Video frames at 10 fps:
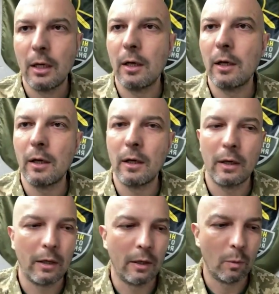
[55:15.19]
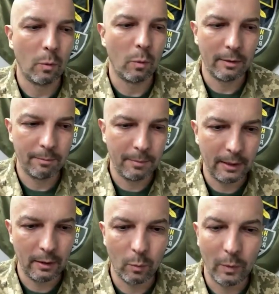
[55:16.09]
uh, will
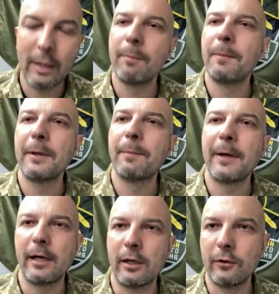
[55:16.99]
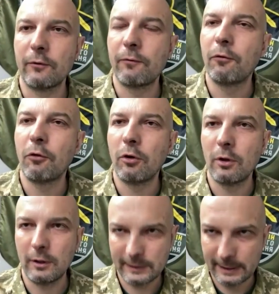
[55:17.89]
be well prepared
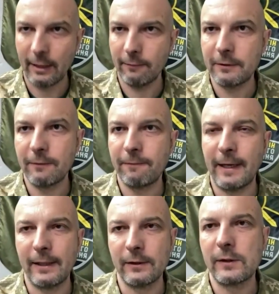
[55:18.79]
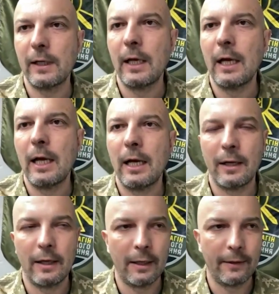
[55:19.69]
for self defense,
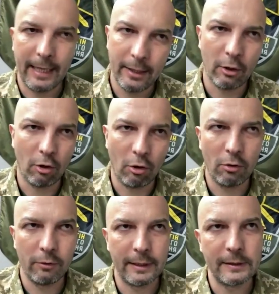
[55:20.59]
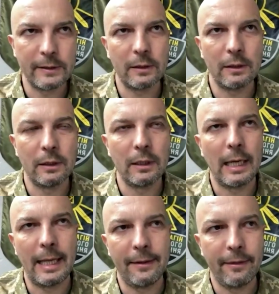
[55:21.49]
uh, then all these
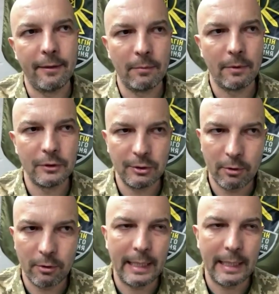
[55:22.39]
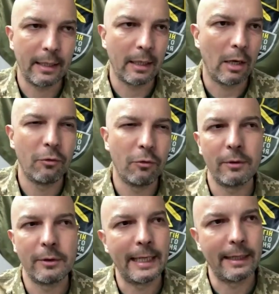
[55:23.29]
undemocratic
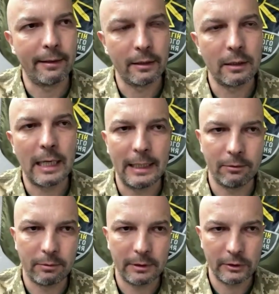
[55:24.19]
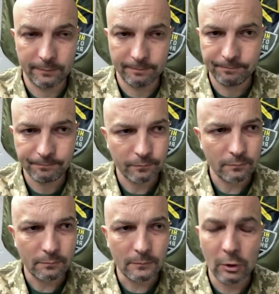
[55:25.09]
authoritarian countries,
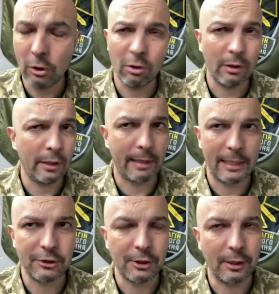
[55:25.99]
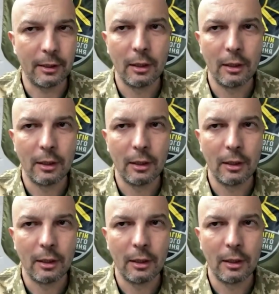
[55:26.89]
not only Russia,